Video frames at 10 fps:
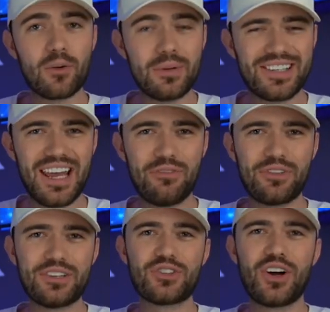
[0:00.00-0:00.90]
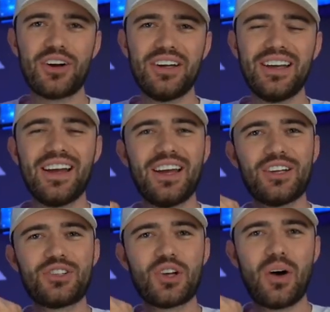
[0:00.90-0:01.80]
safe than sorry,
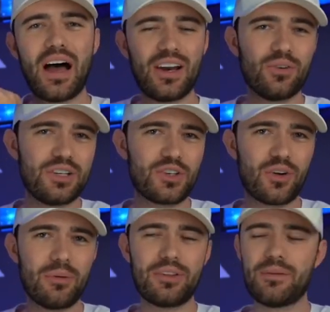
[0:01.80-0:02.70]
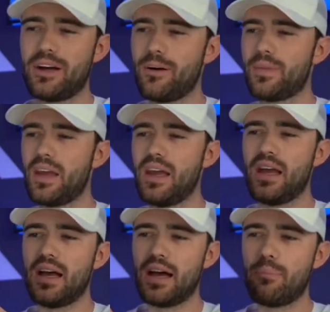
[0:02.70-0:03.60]
so I don't disagree with them there.
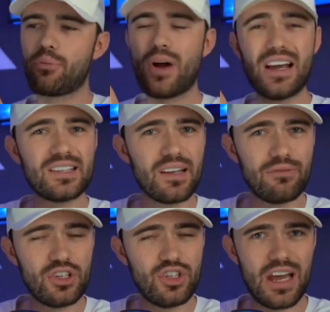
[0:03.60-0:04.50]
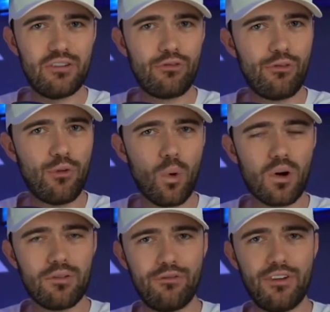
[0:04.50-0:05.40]
Uh, price of the jet,
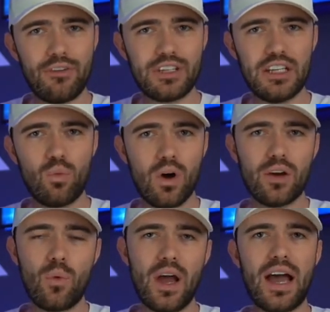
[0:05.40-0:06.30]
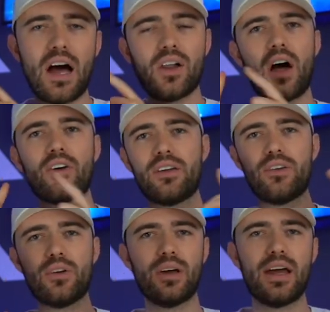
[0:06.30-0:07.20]
450 one way. I'll, I'll give
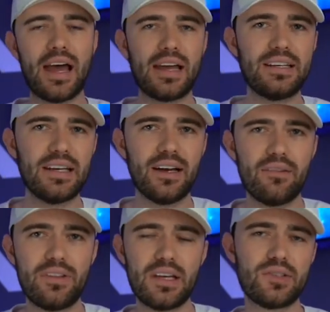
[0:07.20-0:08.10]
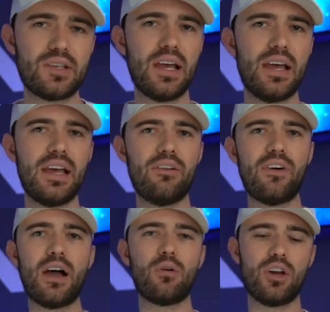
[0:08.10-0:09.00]
you an idea of this. If
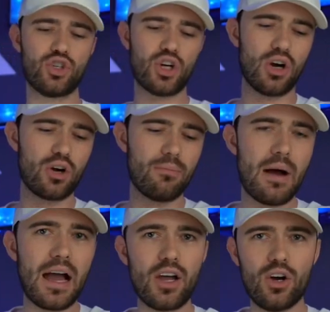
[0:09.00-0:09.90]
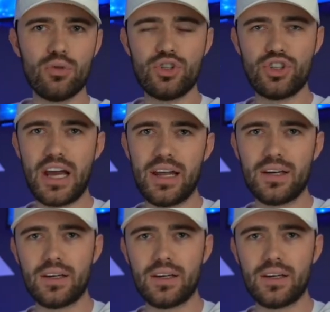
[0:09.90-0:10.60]
I were to charter my own jet